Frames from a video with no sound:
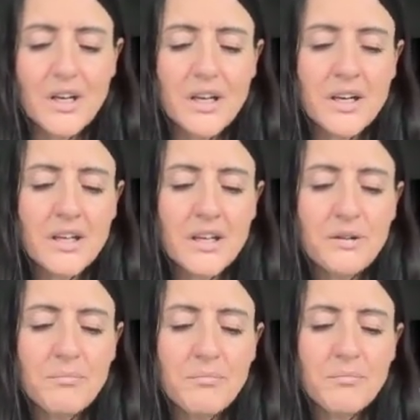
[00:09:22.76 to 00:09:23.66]

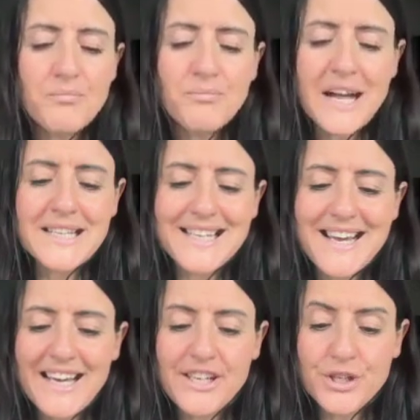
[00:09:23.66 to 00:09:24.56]
That
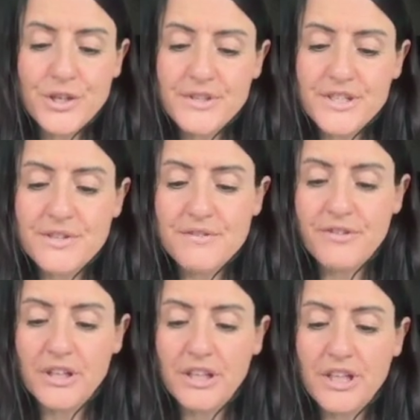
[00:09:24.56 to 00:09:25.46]
day I'd hurried to the
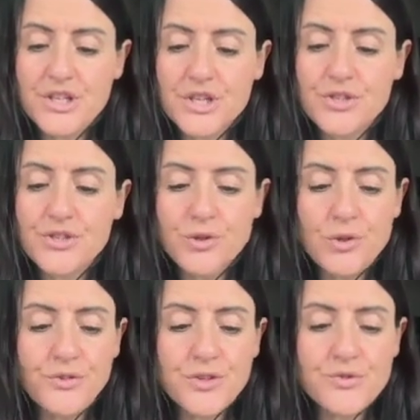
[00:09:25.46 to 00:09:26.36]
village,
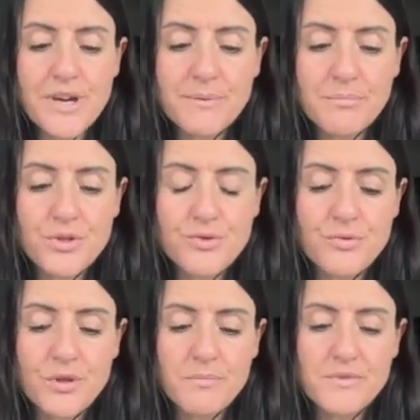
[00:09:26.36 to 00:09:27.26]
sold the dried
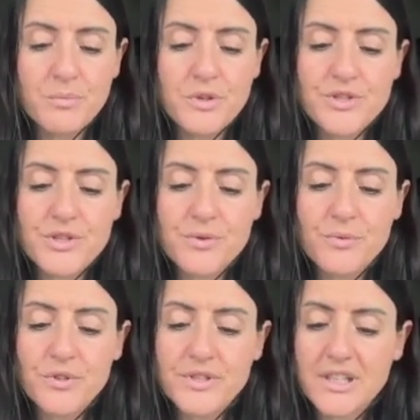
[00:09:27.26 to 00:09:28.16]
mushrooms which the
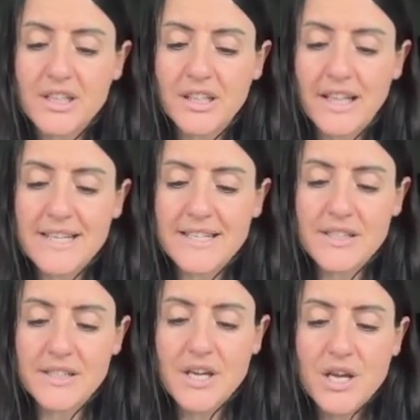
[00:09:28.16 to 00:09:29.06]
squirrels had
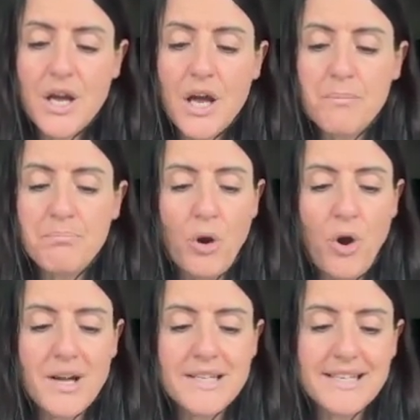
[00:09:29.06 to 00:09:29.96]
collected, and
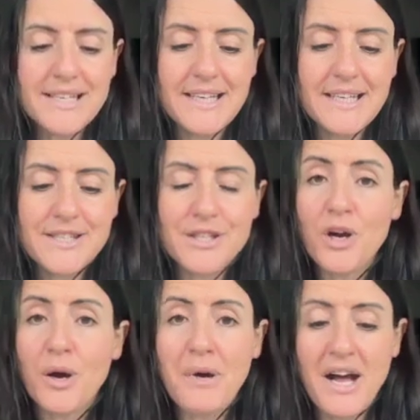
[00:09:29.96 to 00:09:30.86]
bought a ticket to
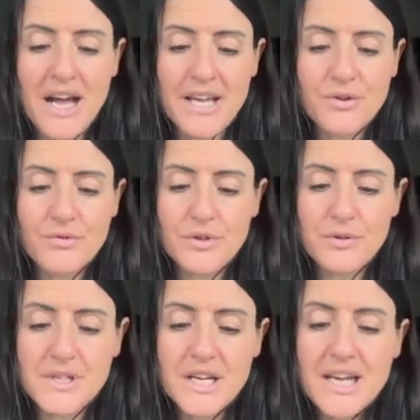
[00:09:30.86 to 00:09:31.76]
your party
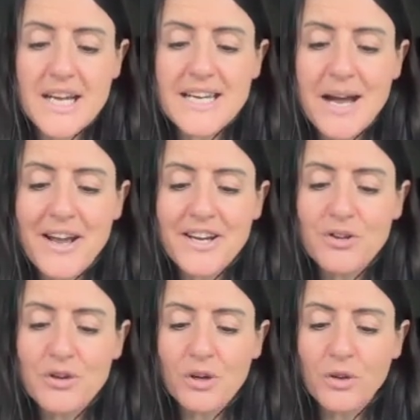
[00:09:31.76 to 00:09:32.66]
cruise. Now I
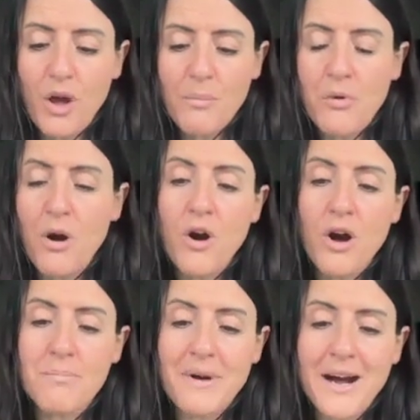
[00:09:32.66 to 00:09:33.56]
know a lot more
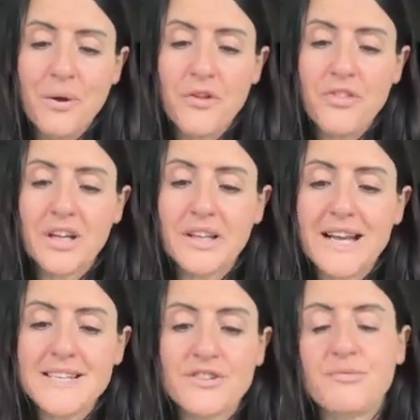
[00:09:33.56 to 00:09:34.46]
about the
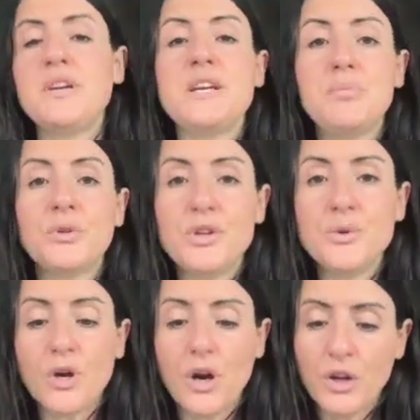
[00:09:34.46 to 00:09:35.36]
class of people you
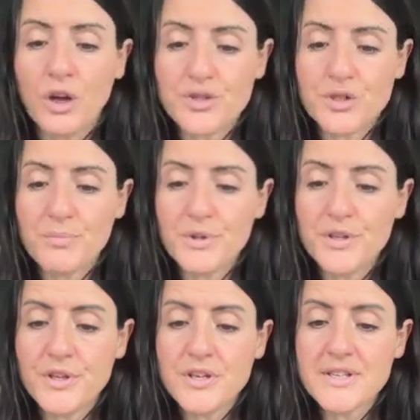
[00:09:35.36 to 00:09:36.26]
call
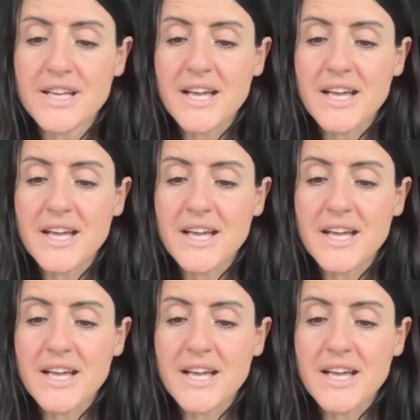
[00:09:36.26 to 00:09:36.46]
entrepreneurs,